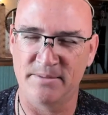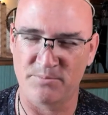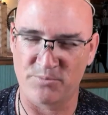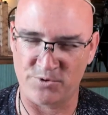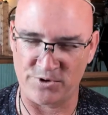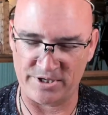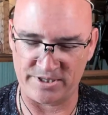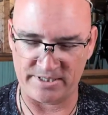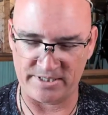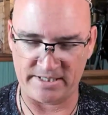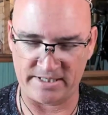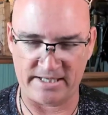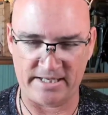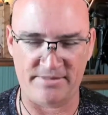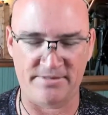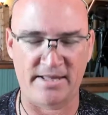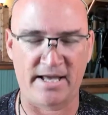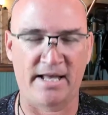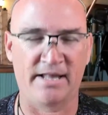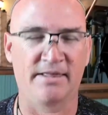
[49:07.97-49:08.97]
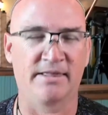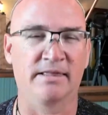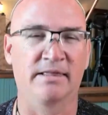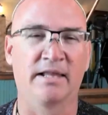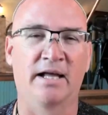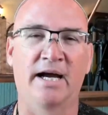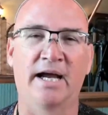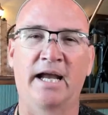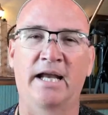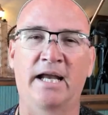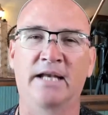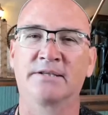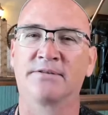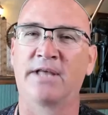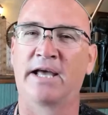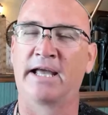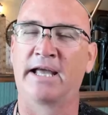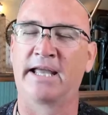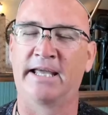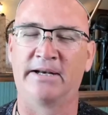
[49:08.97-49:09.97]
Breathing in that light,
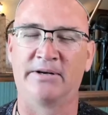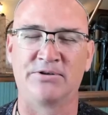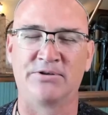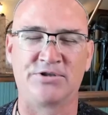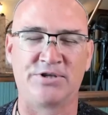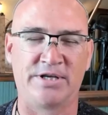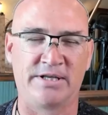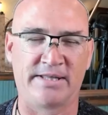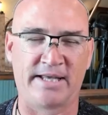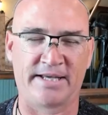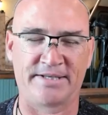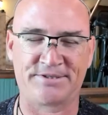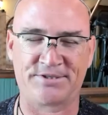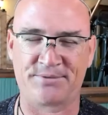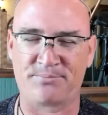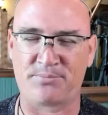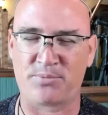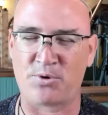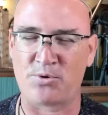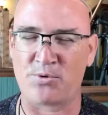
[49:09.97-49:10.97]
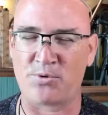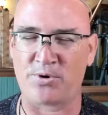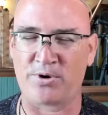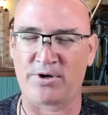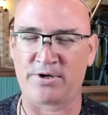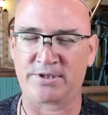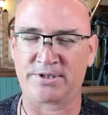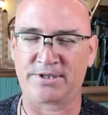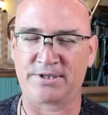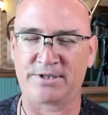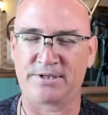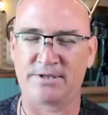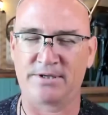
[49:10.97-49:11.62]
that energy, that support